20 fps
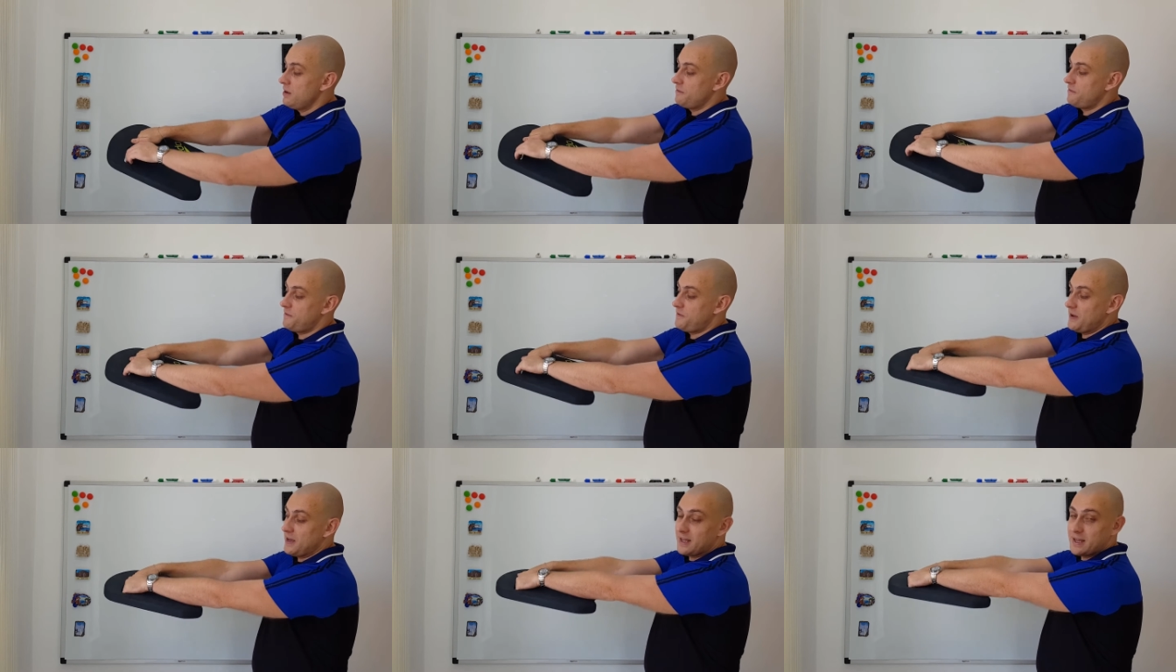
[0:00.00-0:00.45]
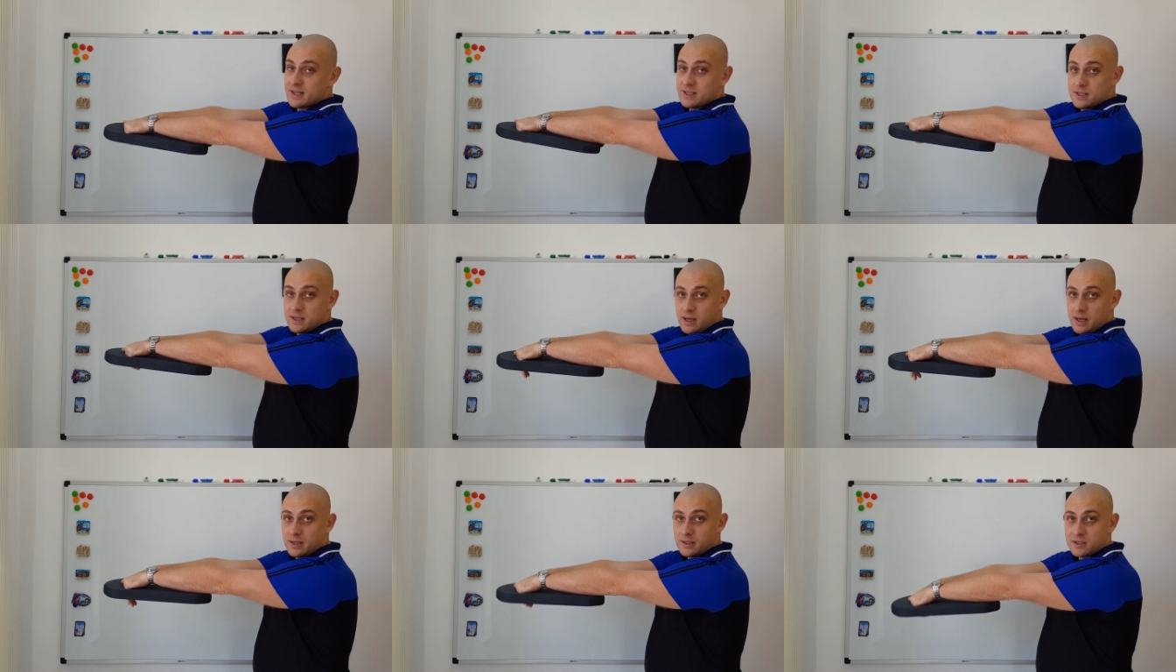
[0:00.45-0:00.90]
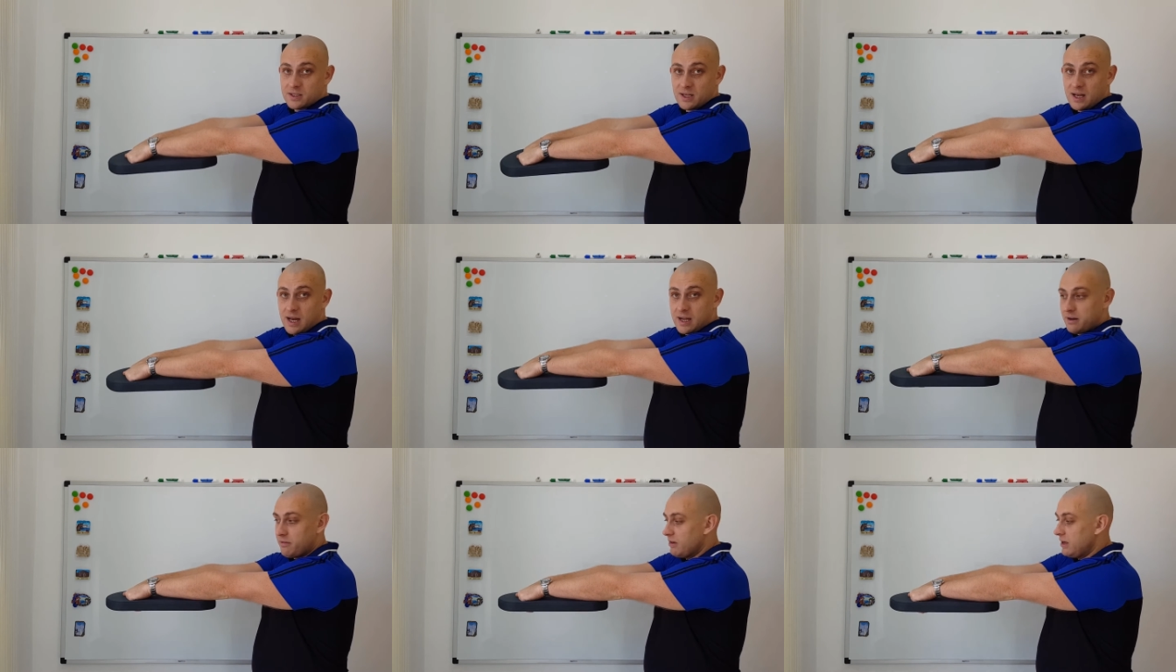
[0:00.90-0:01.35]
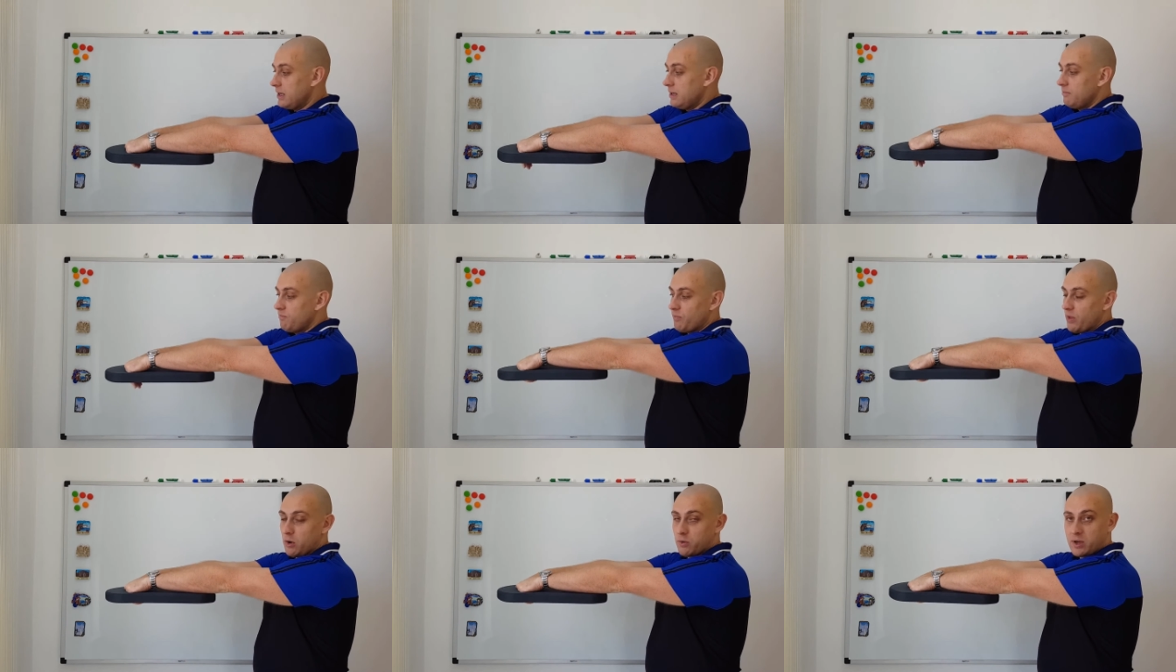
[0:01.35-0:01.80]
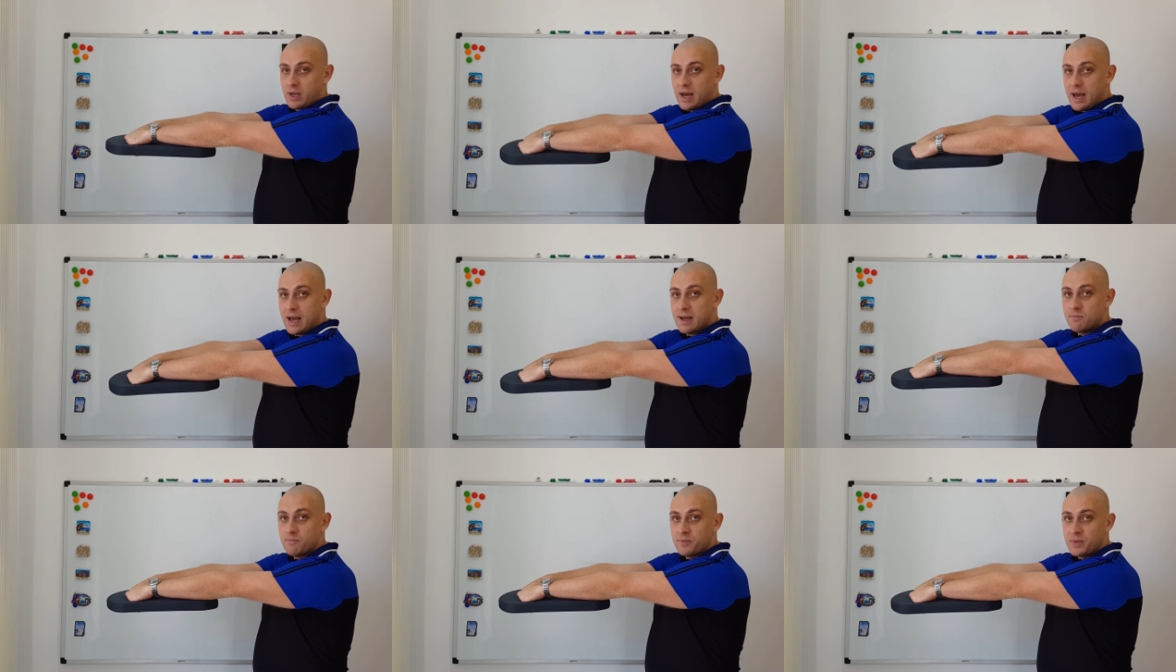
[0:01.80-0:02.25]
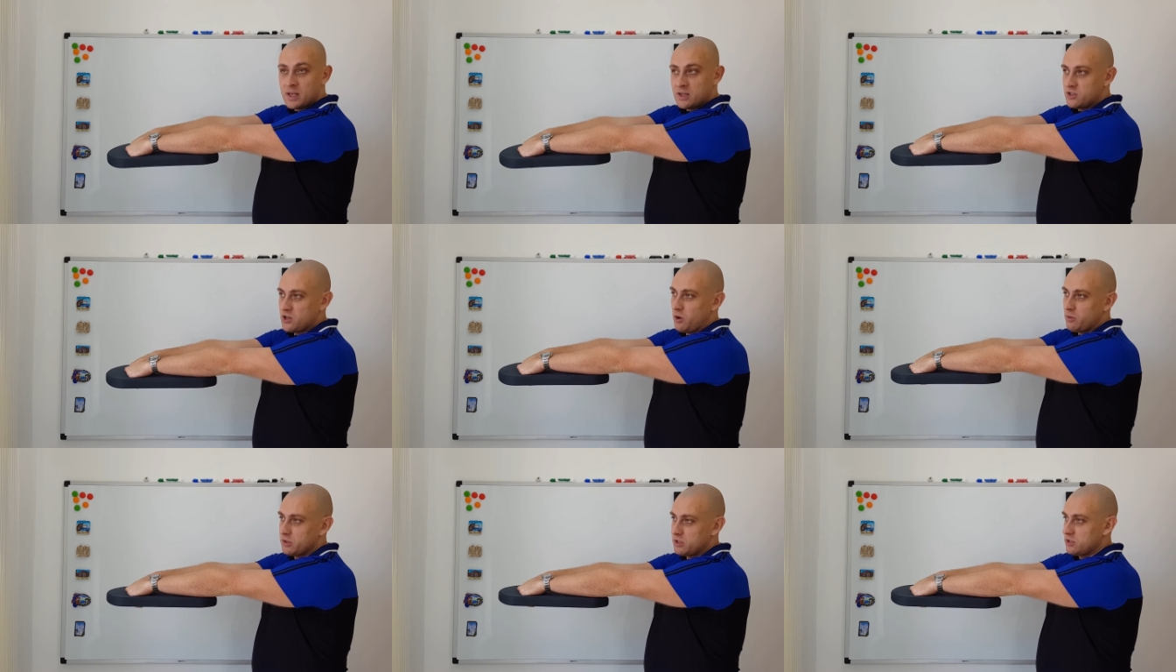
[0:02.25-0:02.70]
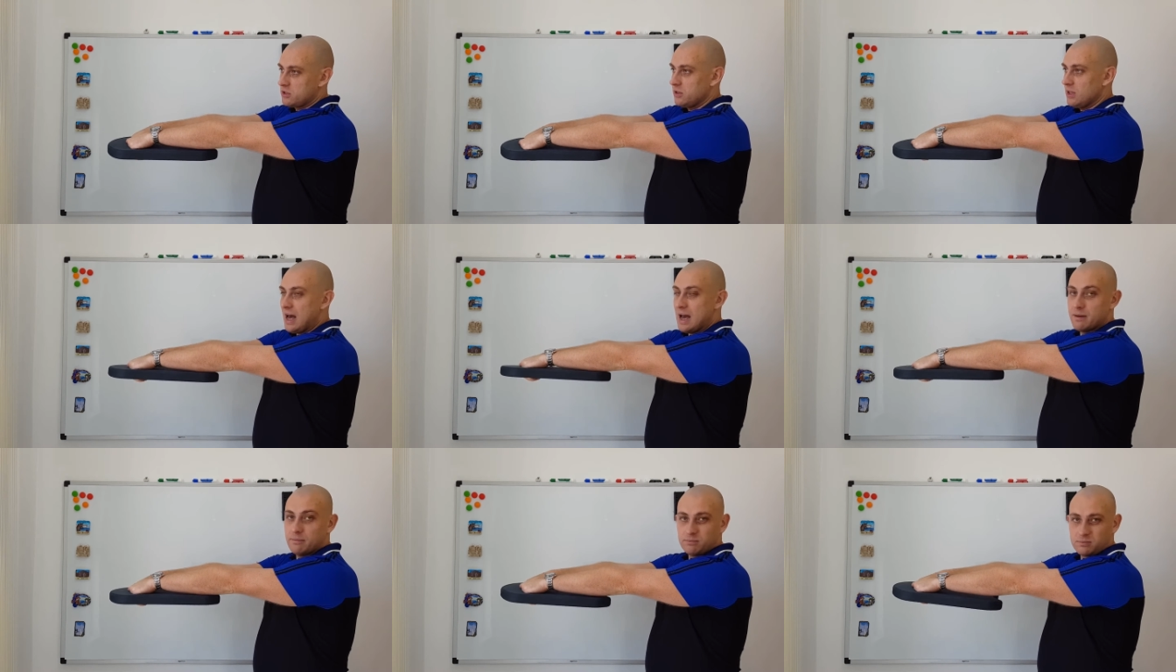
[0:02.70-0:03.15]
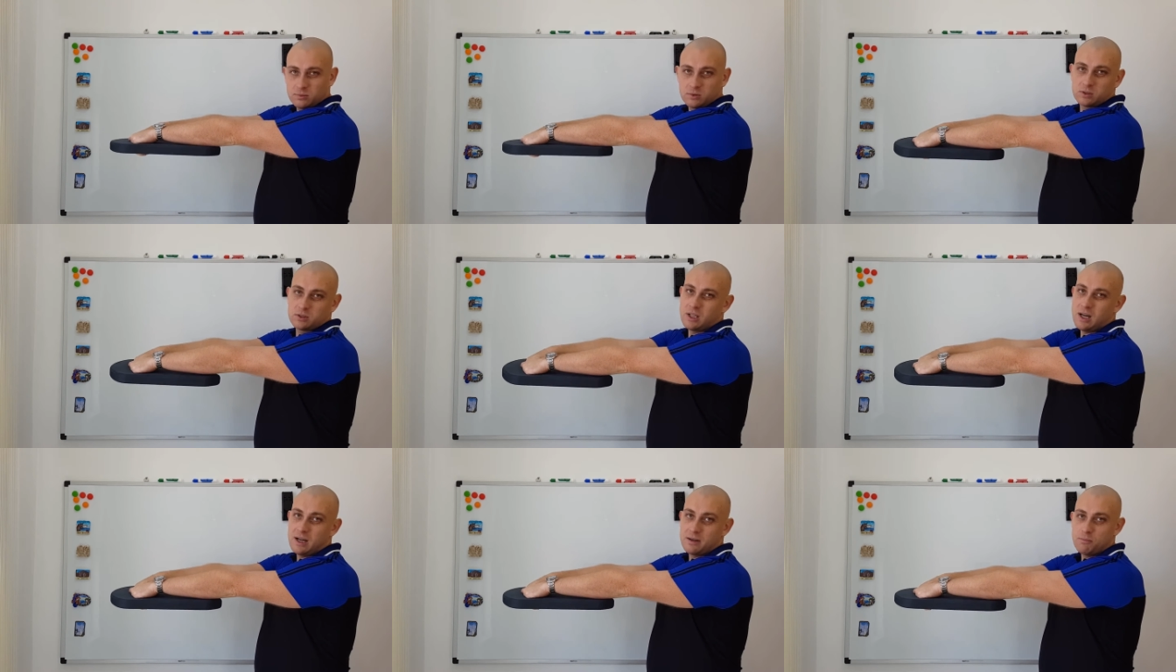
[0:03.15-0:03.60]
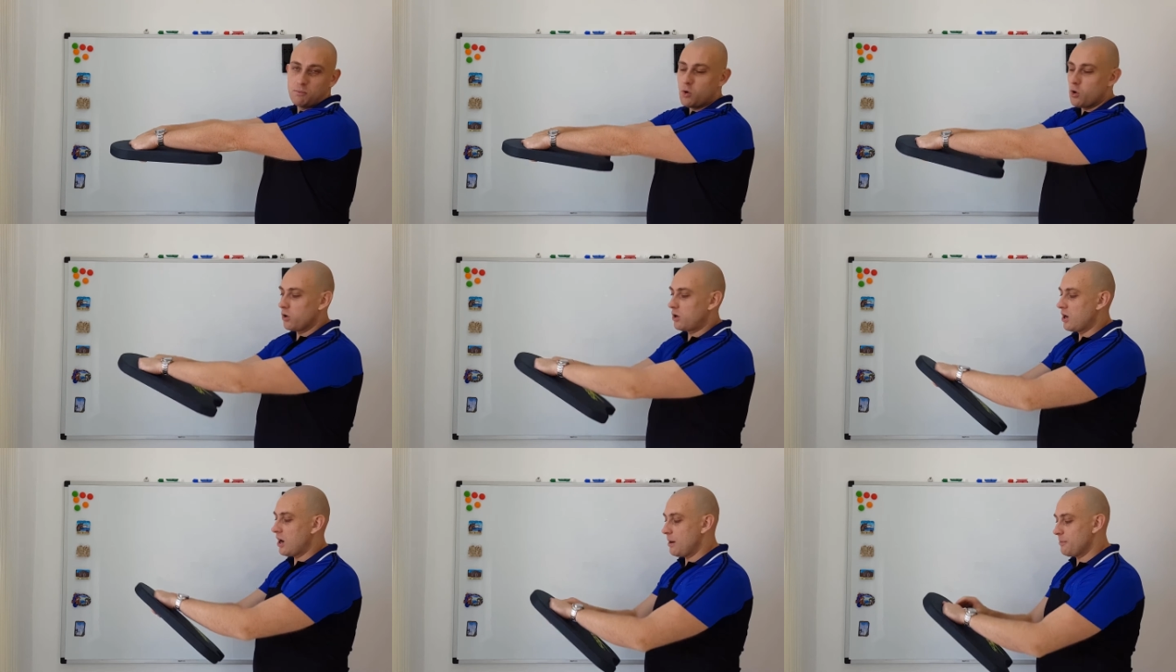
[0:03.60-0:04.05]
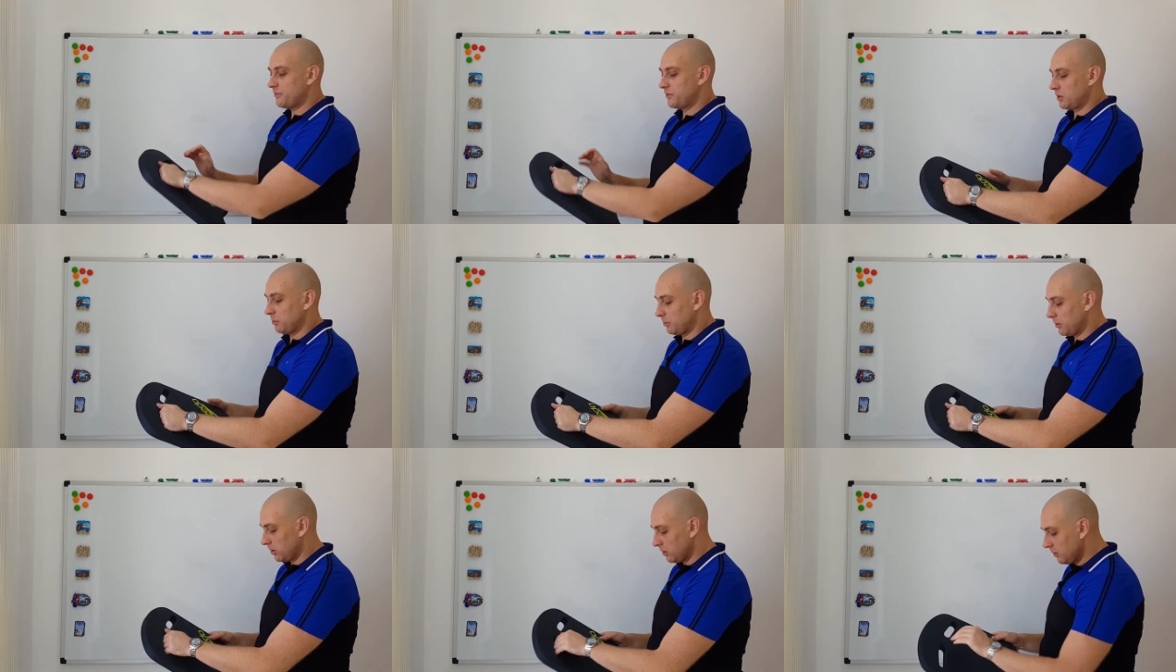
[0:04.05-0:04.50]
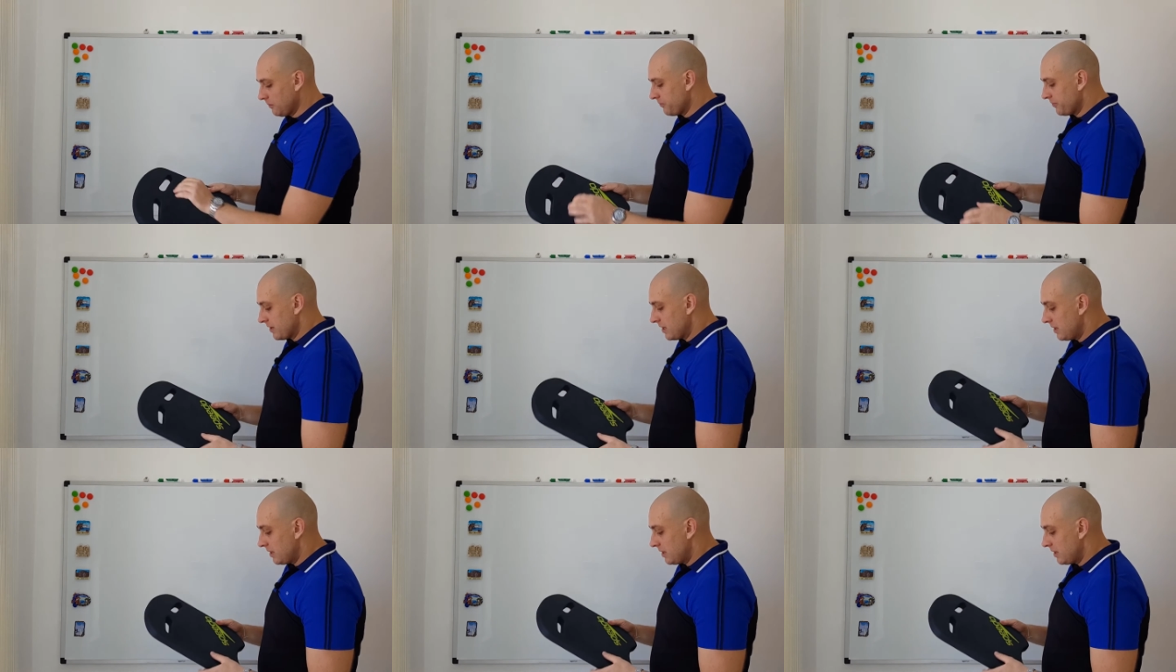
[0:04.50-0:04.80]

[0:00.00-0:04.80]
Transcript: fingers inside of it, okay, so it's like kind of more comfortable.